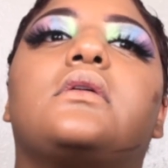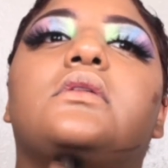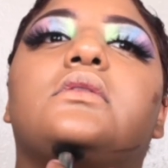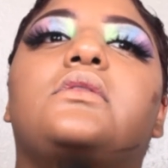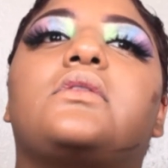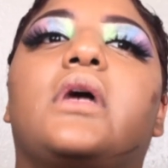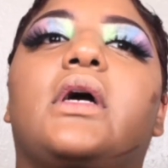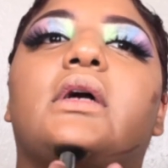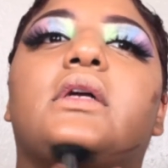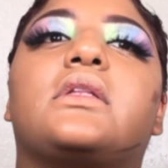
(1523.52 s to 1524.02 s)

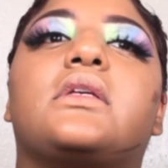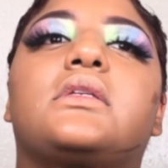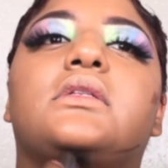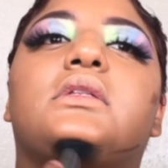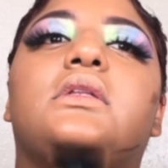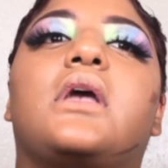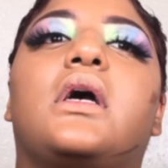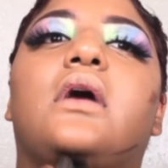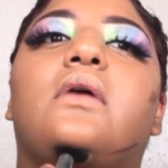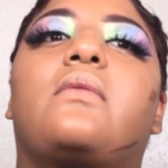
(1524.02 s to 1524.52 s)
Drag this
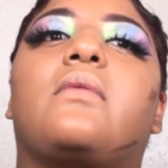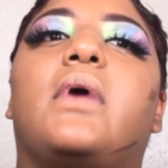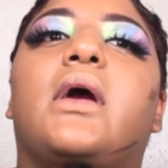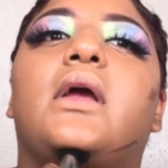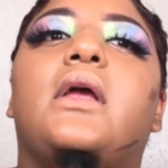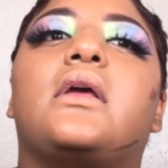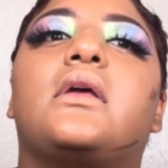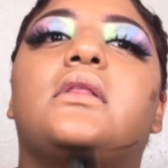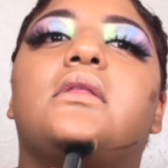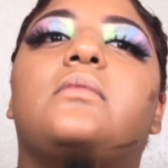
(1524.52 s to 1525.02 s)
down
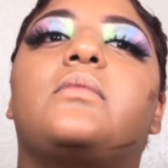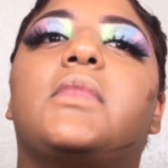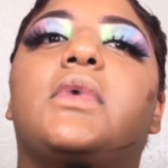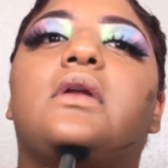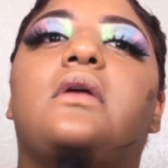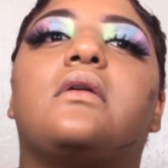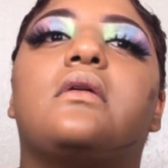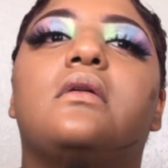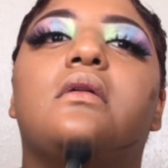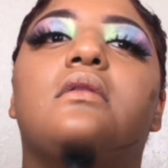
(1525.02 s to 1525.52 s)
right in the
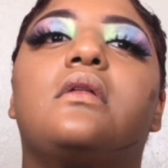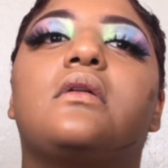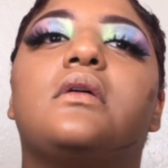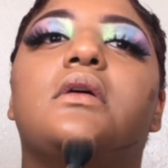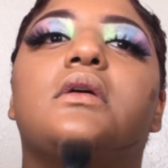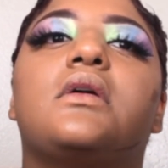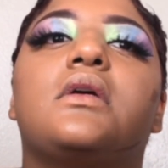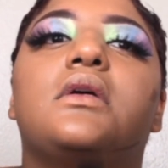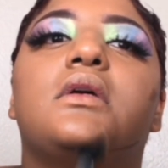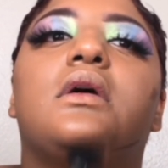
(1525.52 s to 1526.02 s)
middle,
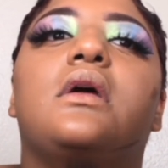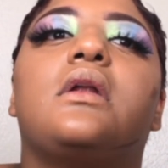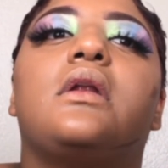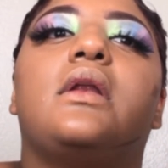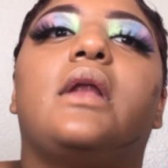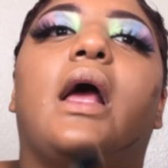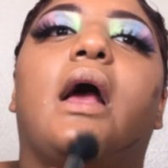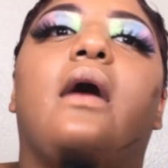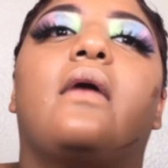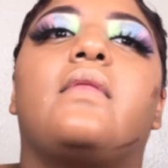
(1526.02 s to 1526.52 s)

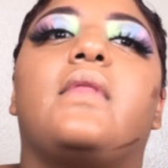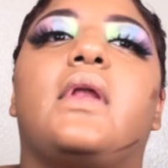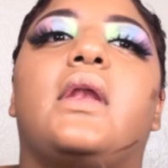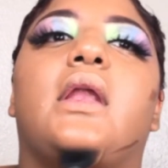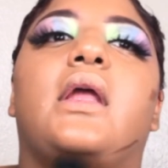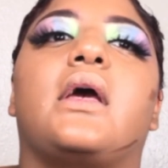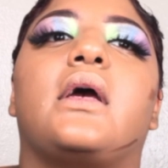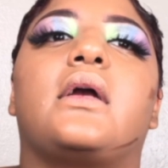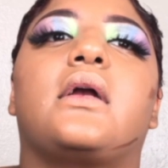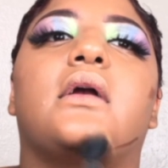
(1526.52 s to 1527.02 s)
down the
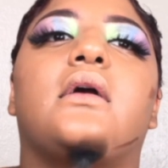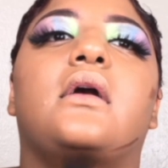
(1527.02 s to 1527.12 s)
neck.